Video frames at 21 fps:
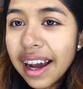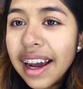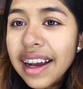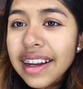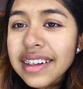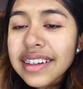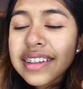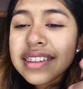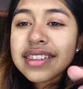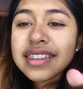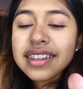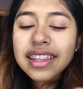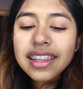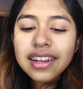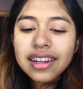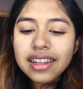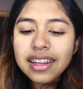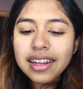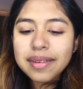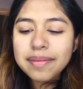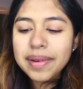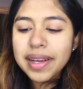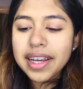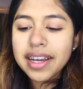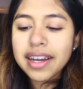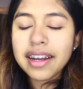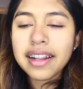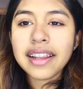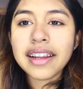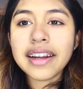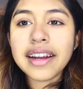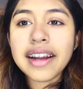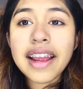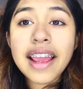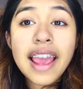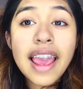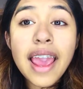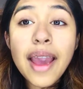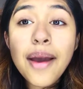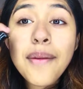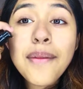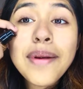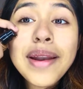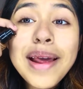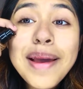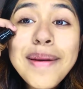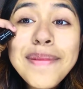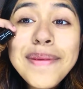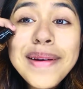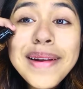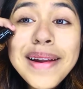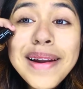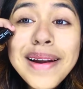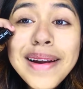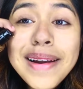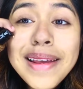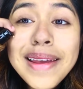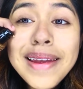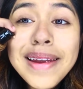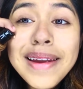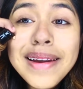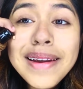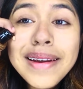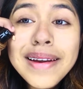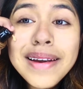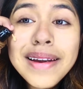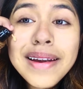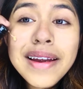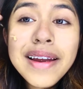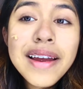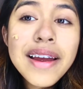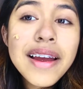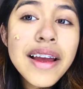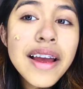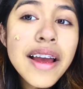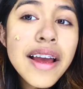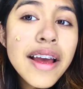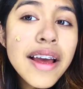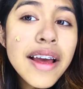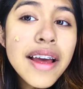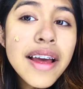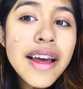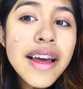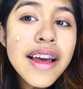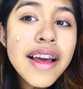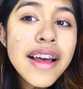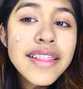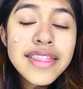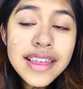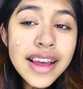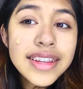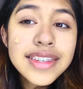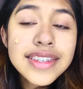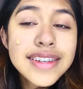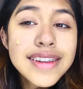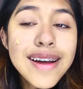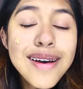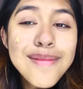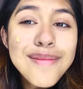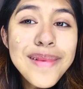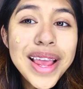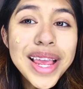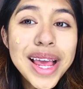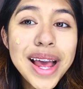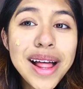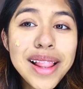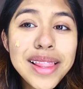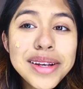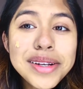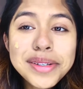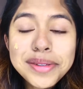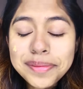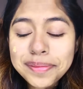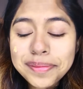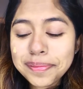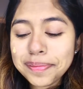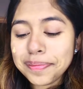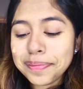kind of does look like my color. And when I put it on here, that's not my color.